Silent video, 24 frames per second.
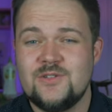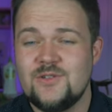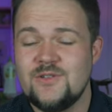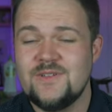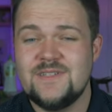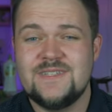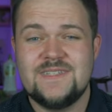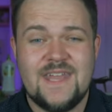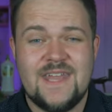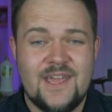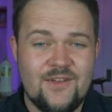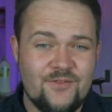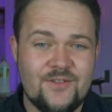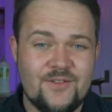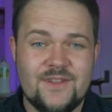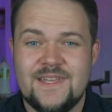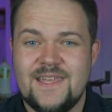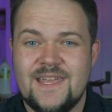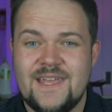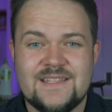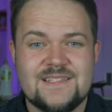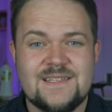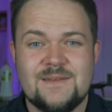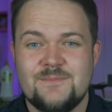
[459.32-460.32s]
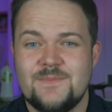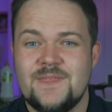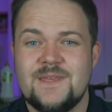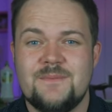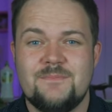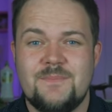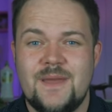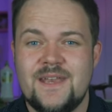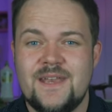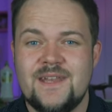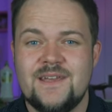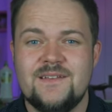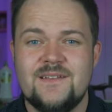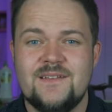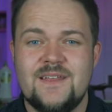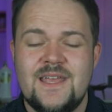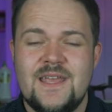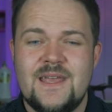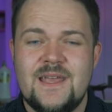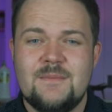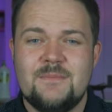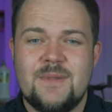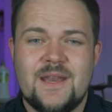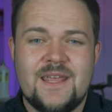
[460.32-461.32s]
You can definitely get something better,
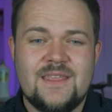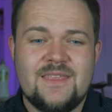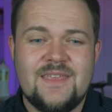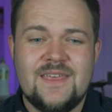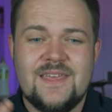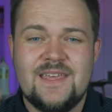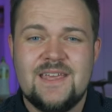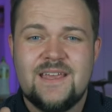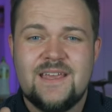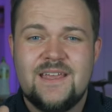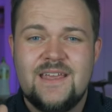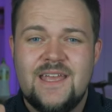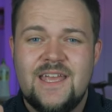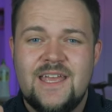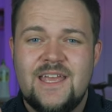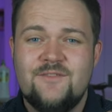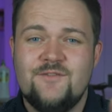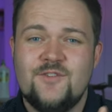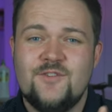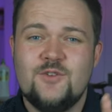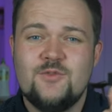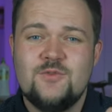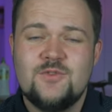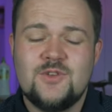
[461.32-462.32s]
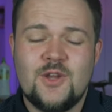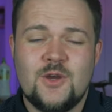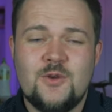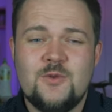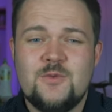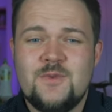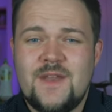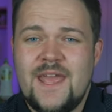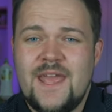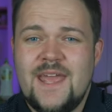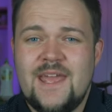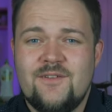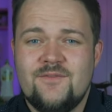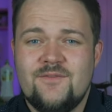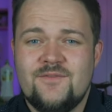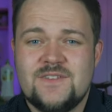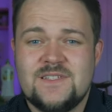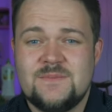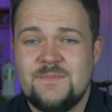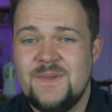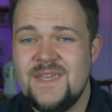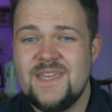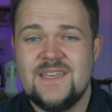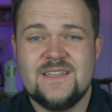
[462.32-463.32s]
but I think if you don't have
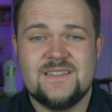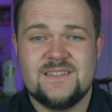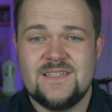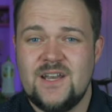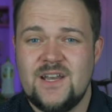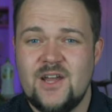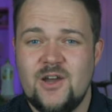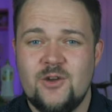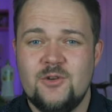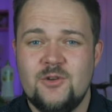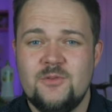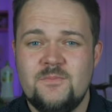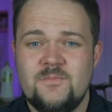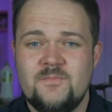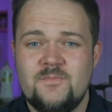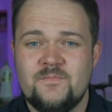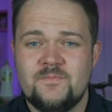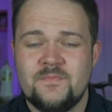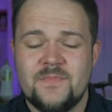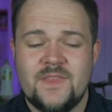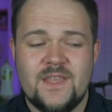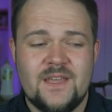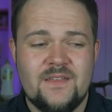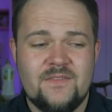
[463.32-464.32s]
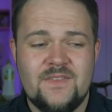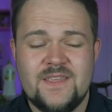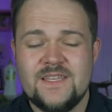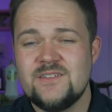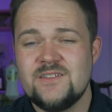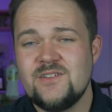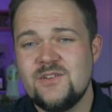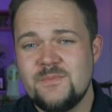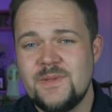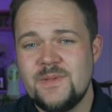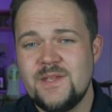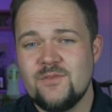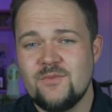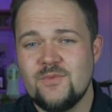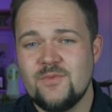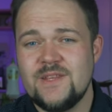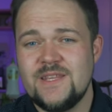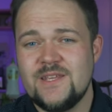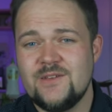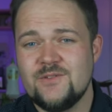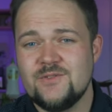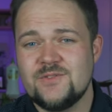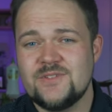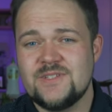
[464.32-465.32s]
speakers at home, this could be a
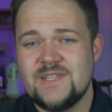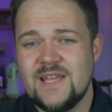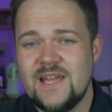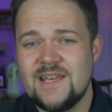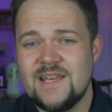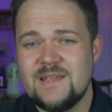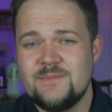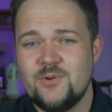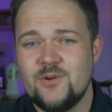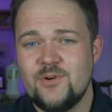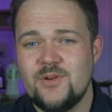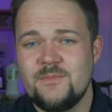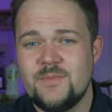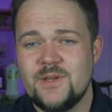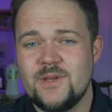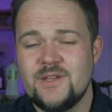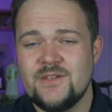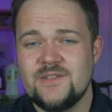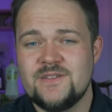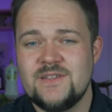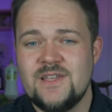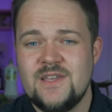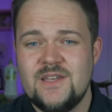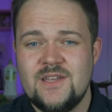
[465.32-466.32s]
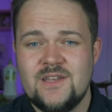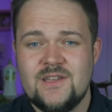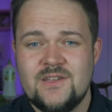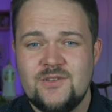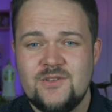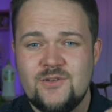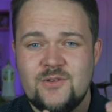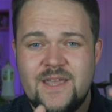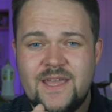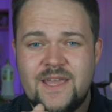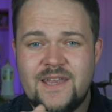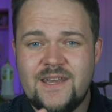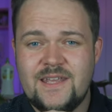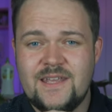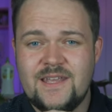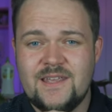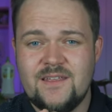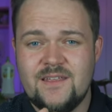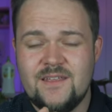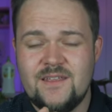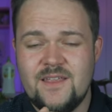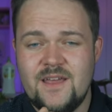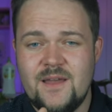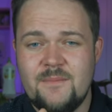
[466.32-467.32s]
really good starting point, because you're
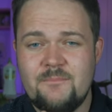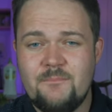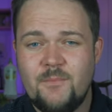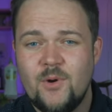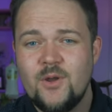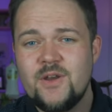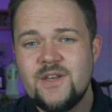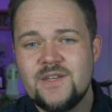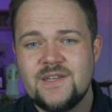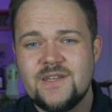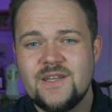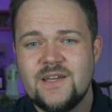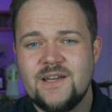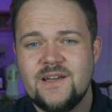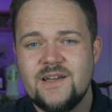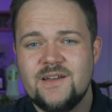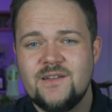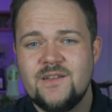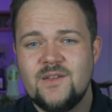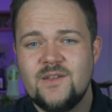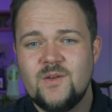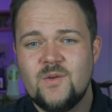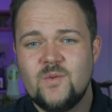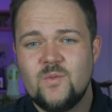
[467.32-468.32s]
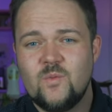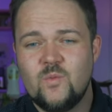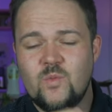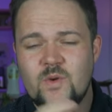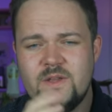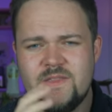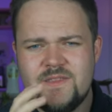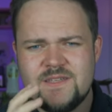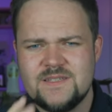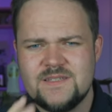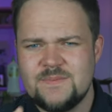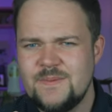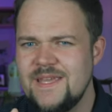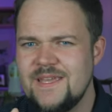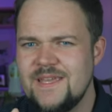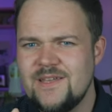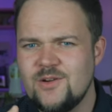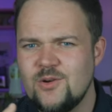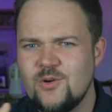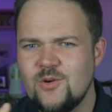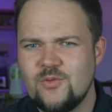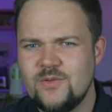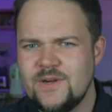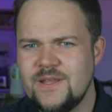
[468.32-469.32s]
getting a monitor with a speaker
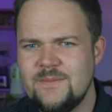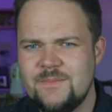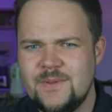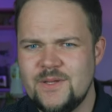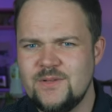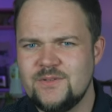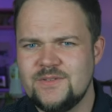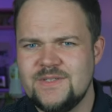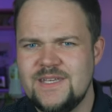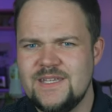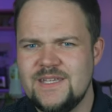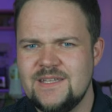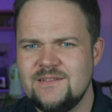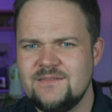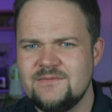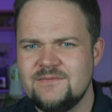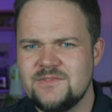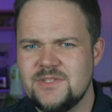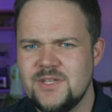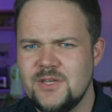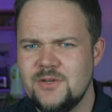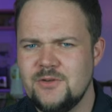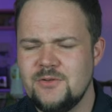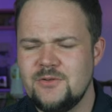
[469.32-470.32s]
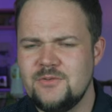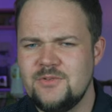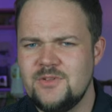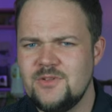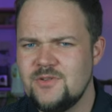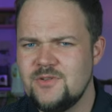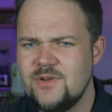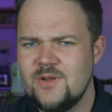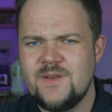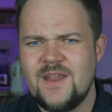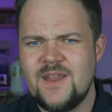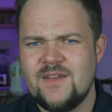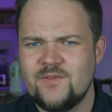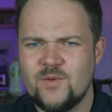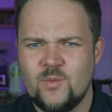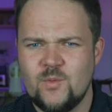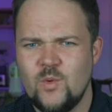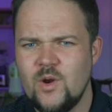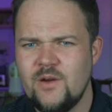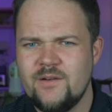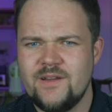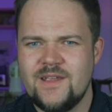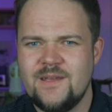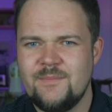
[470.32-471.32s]
already built in, so you don't have to
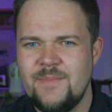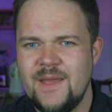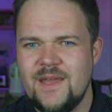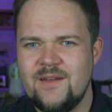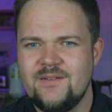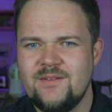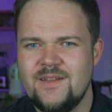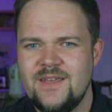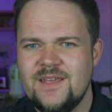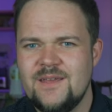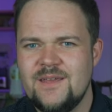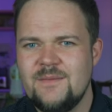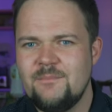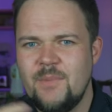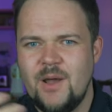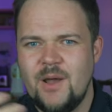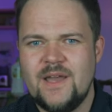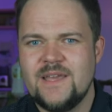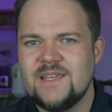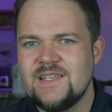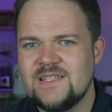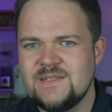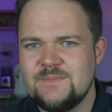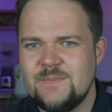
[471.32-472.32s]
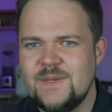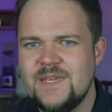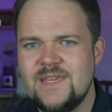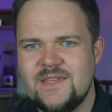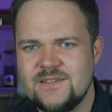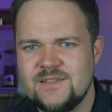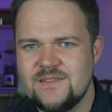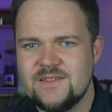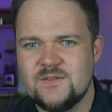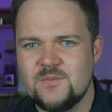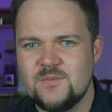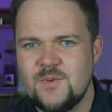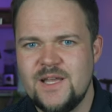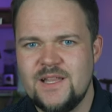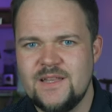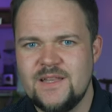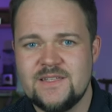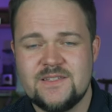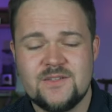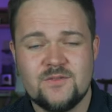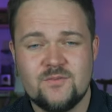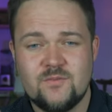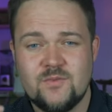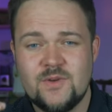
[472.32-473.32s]
worry about buying speakers as well.
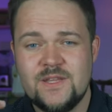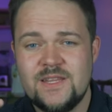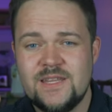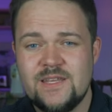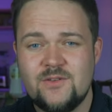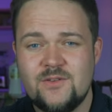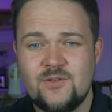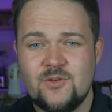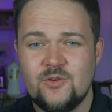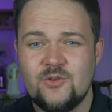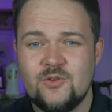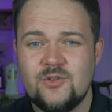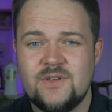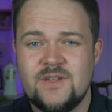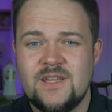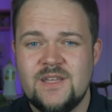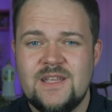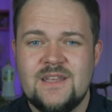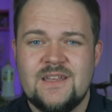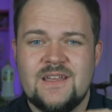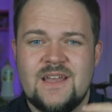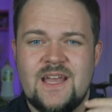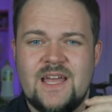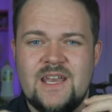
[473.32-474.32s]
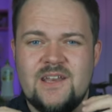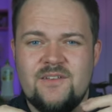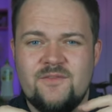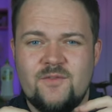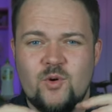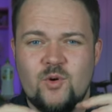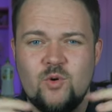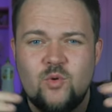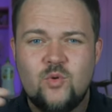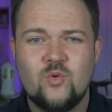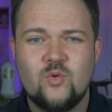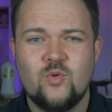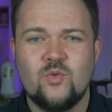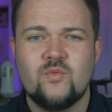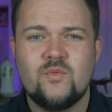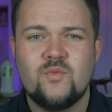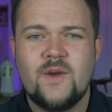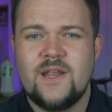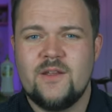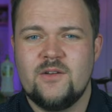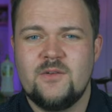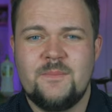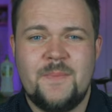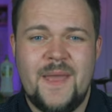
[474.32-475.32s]
It's a really good kind of
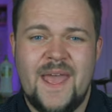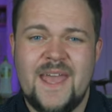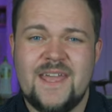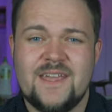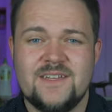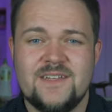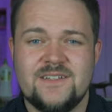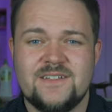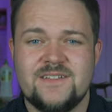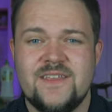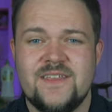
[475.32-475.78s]
all-round package